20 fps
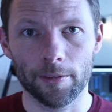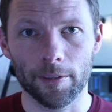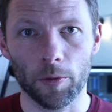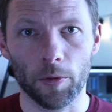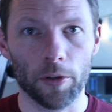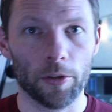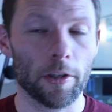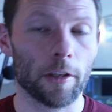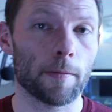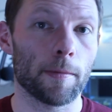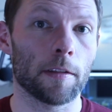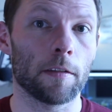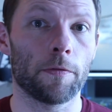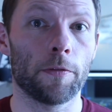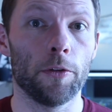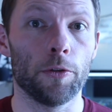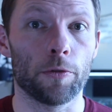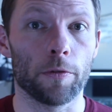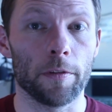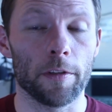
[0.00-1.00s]
I want to talk about the
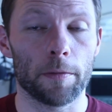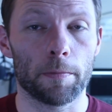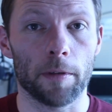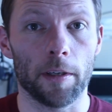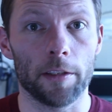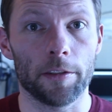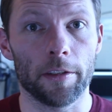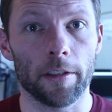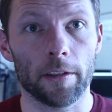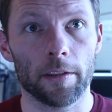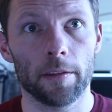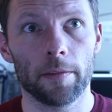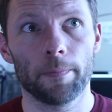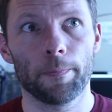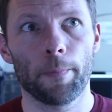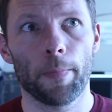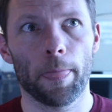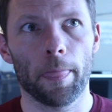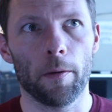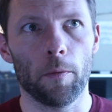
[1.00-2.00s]
future of this project.
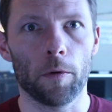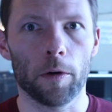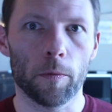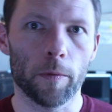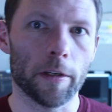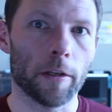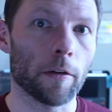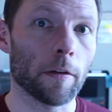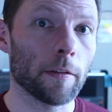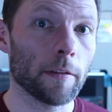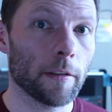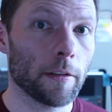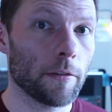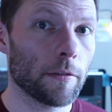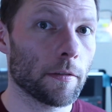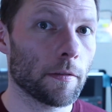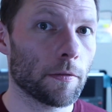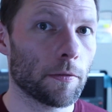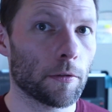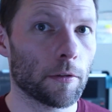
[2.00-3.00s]
What are we currently
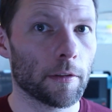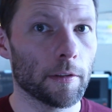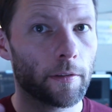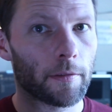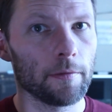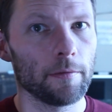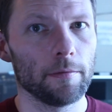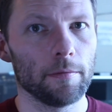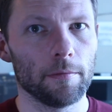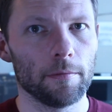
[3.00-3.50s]
using it for?